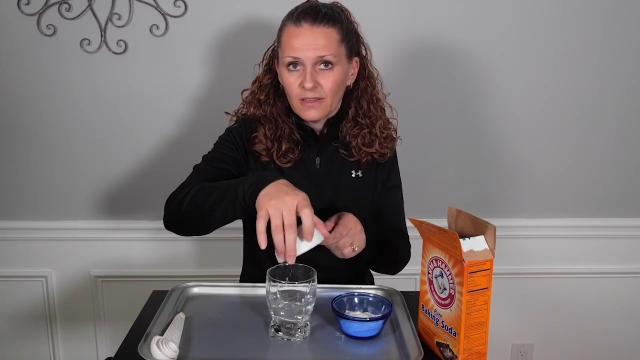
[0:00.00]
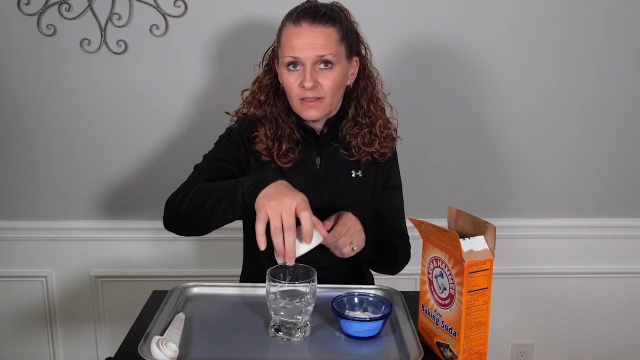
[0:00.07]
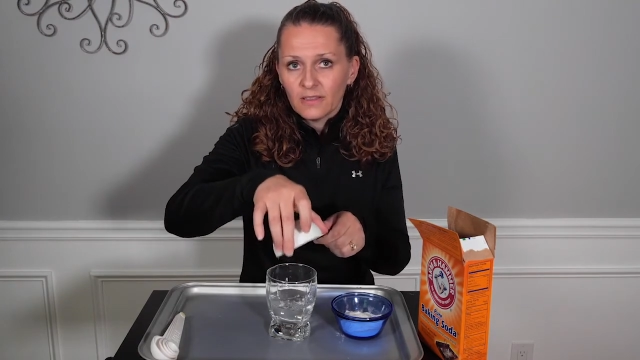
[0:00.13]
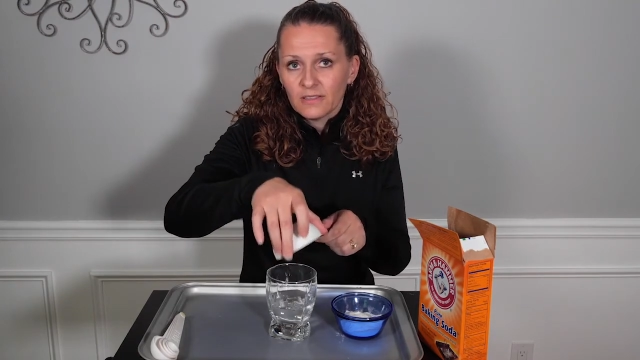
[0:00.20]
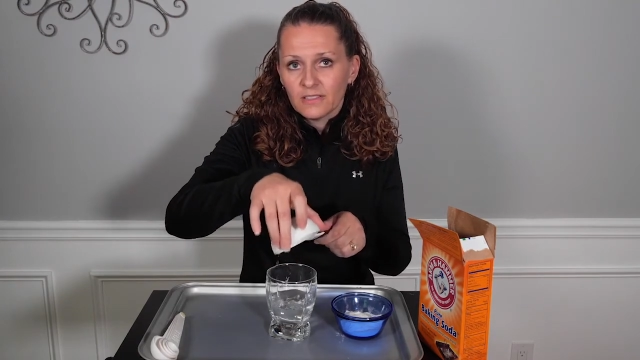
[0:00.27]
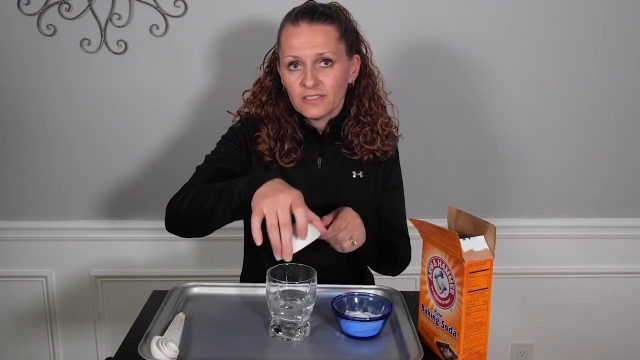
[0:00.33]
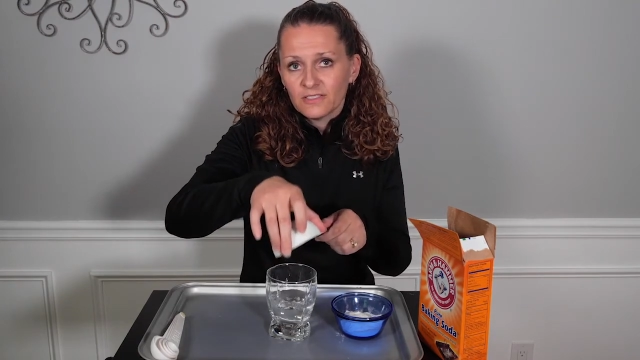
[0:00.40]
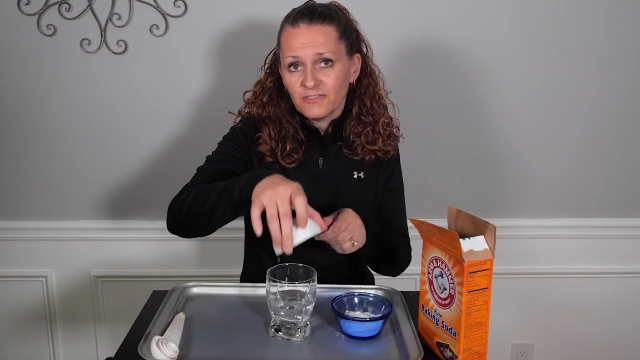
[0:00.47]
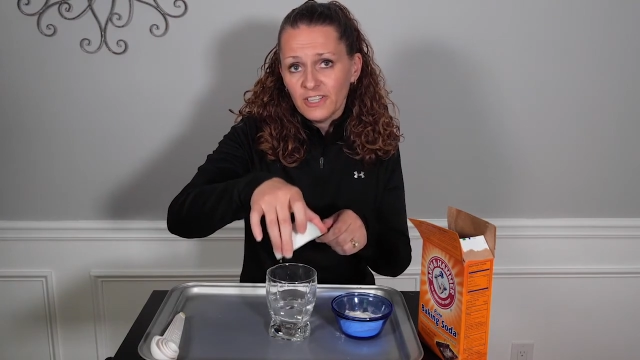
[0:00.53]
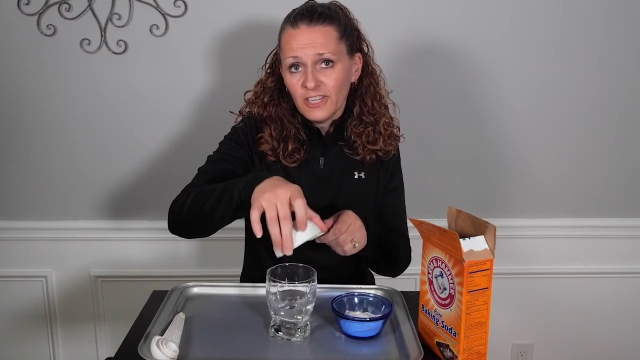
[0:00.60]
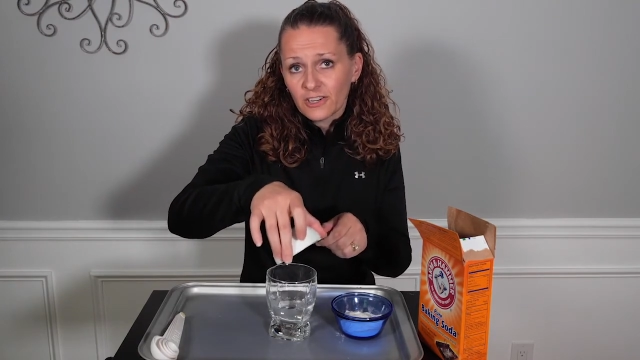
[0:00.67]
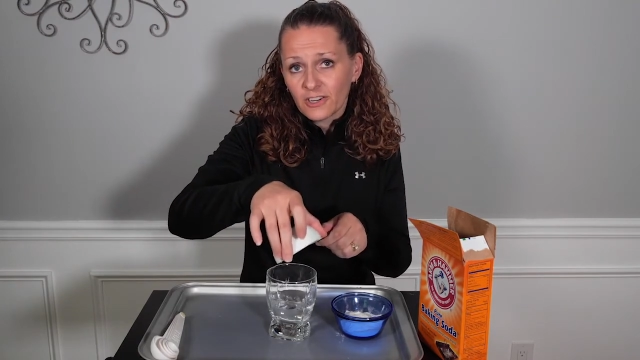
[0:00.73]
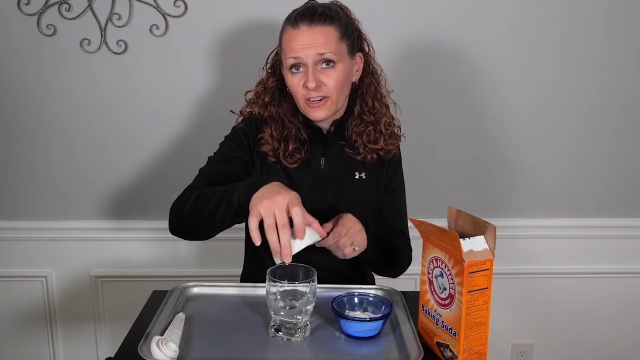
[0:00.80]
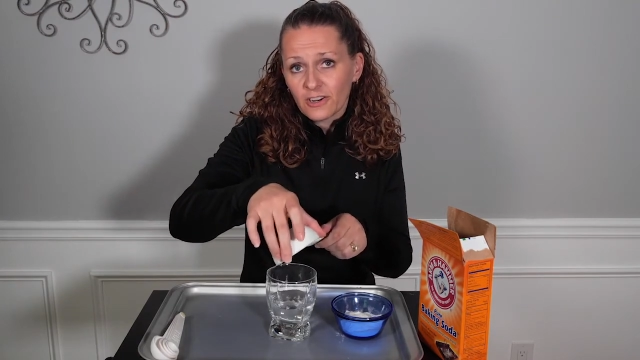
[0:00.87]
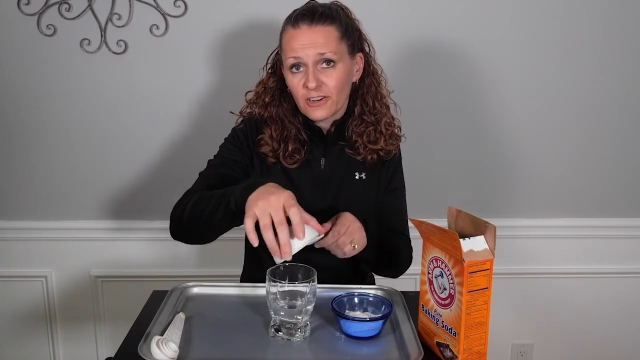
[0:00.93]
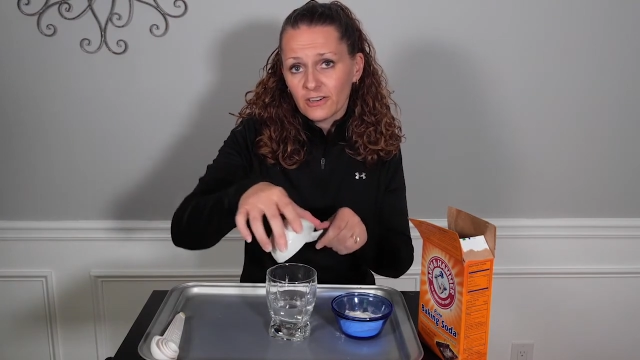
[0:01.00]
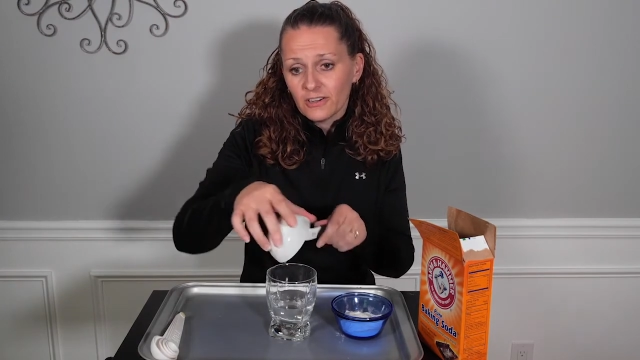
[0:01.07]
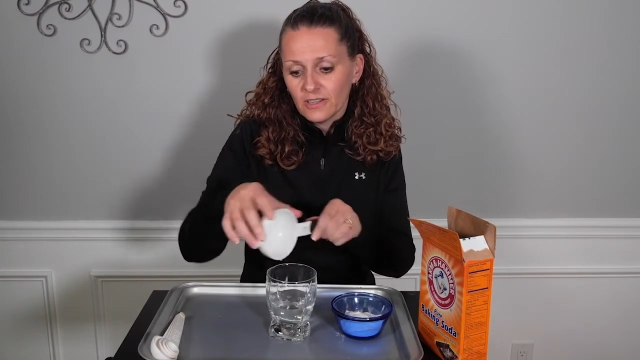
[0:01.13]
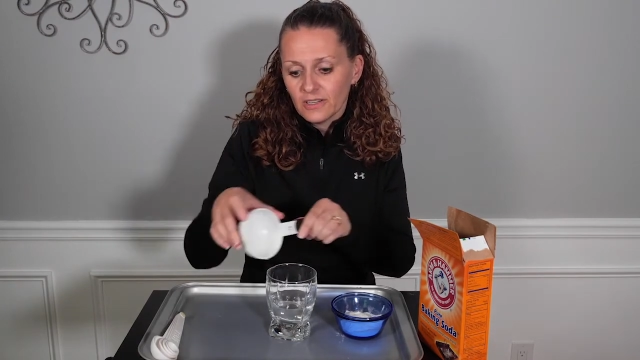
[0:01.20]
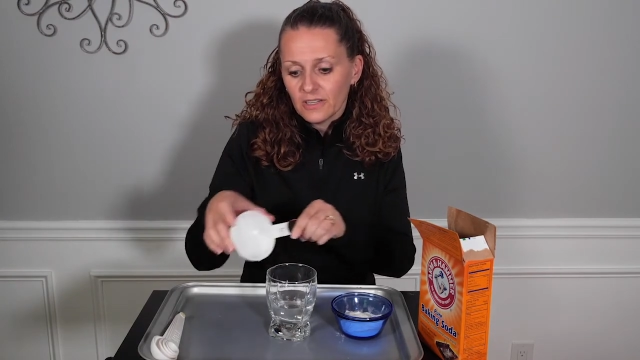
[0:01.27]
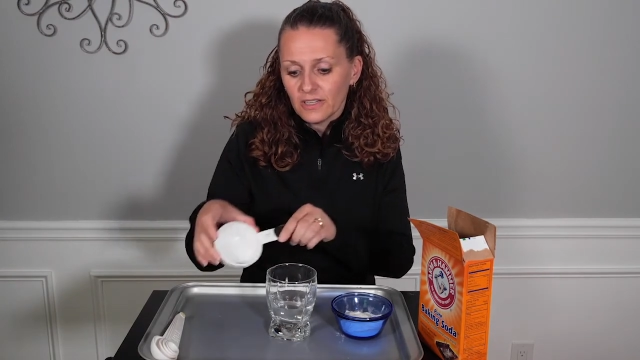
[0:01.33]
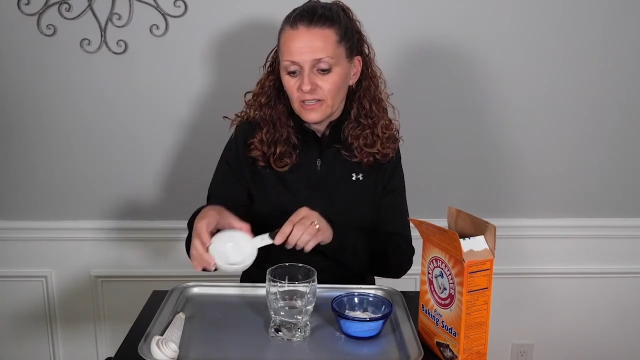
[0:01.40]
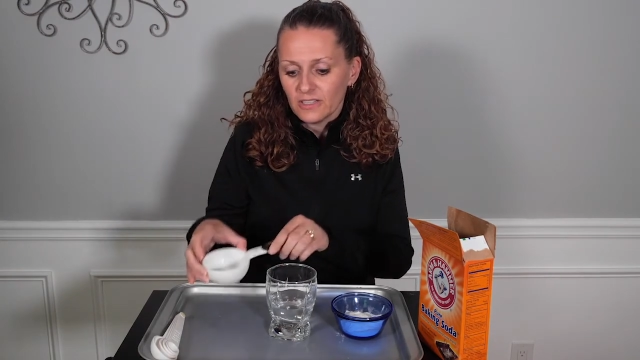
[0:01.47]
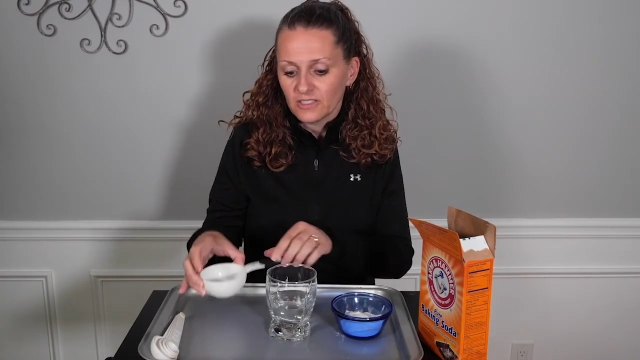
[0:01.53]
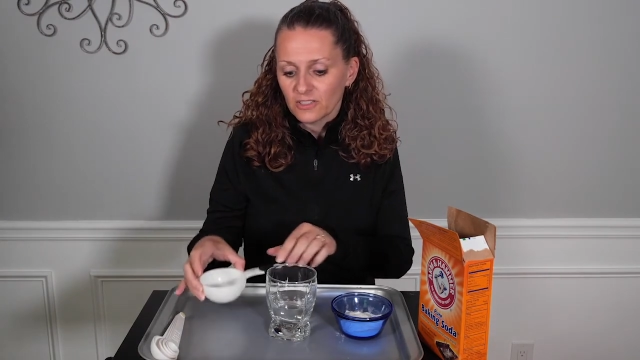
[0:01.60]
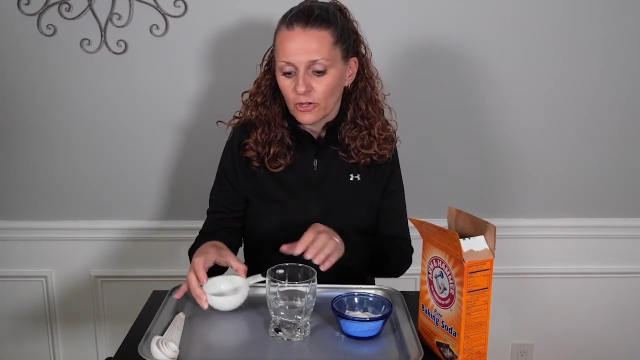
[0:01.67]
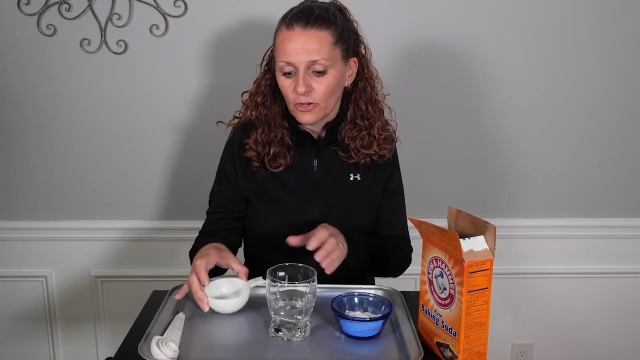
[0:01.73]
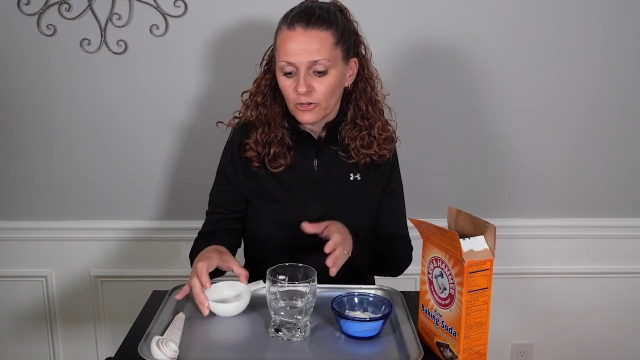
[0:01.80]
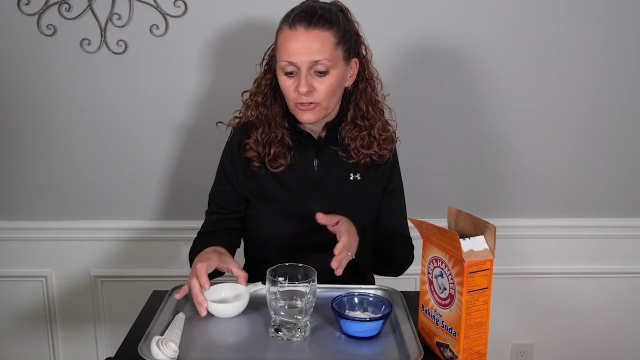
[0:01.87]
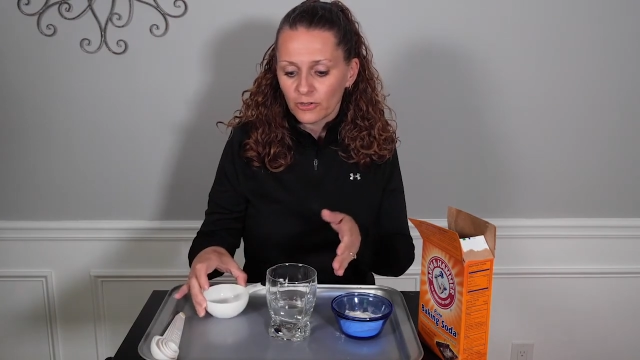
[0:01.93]
And this vinegar is
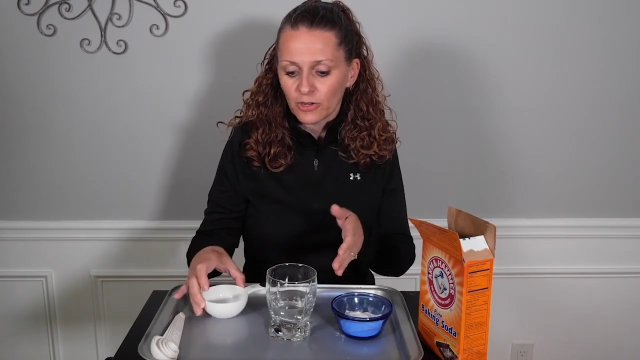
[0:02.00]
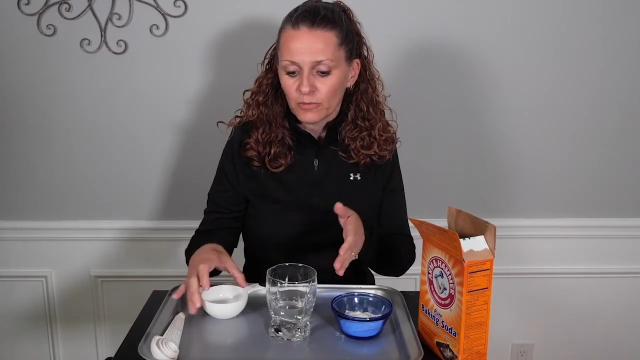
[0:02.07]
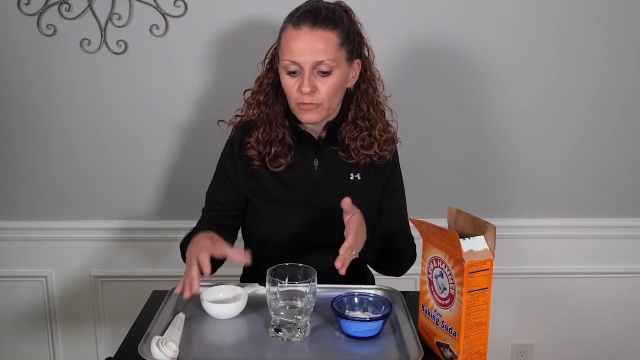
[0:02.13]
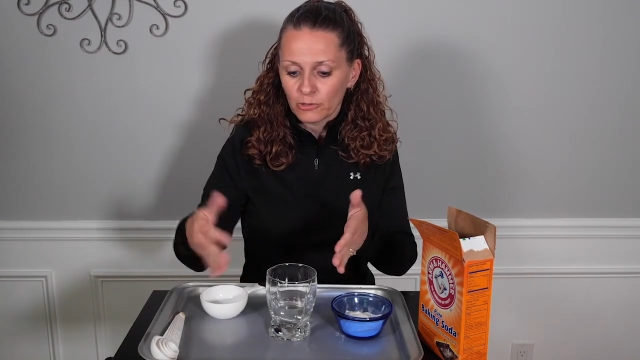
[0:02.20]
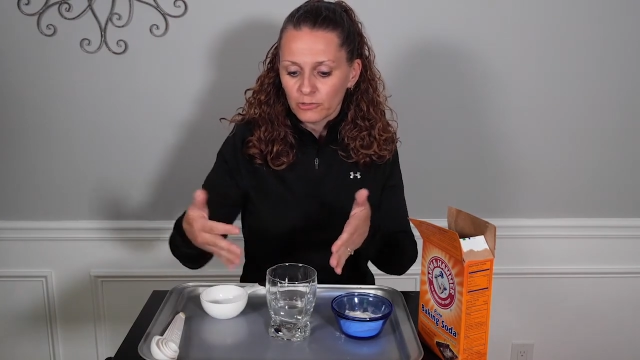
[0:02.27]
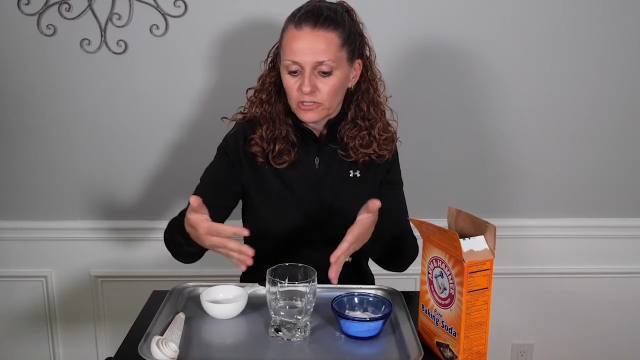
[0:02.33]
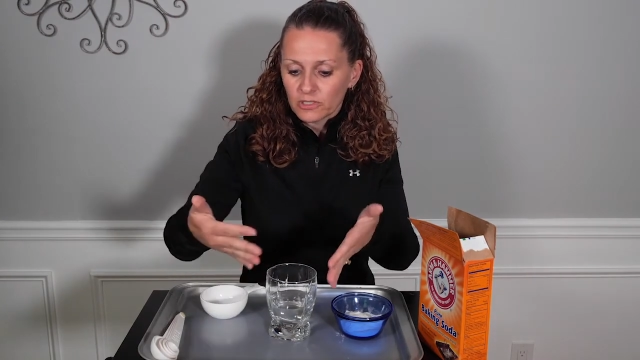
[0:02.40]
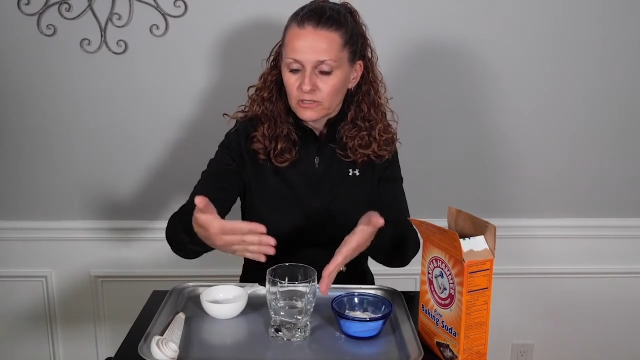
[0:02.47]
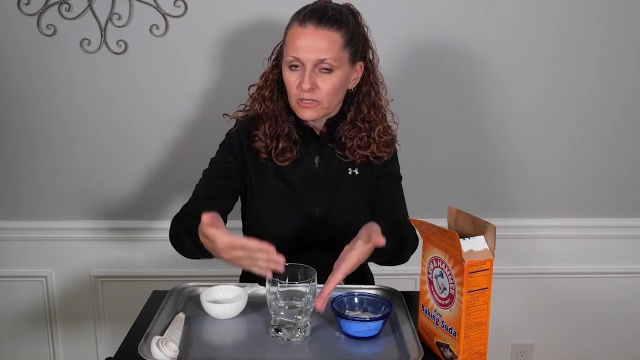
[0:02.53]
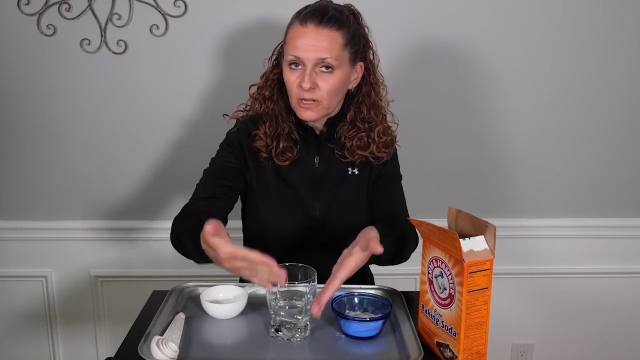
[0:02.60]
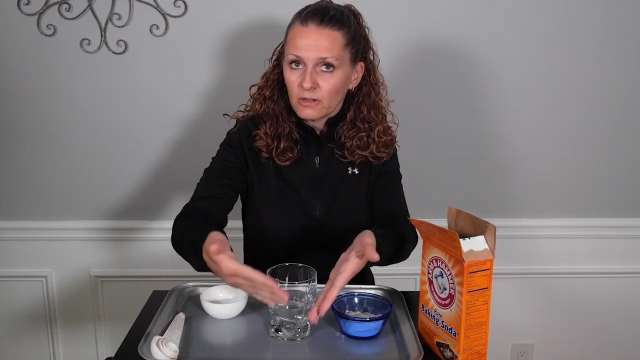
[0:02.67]
all your emotions,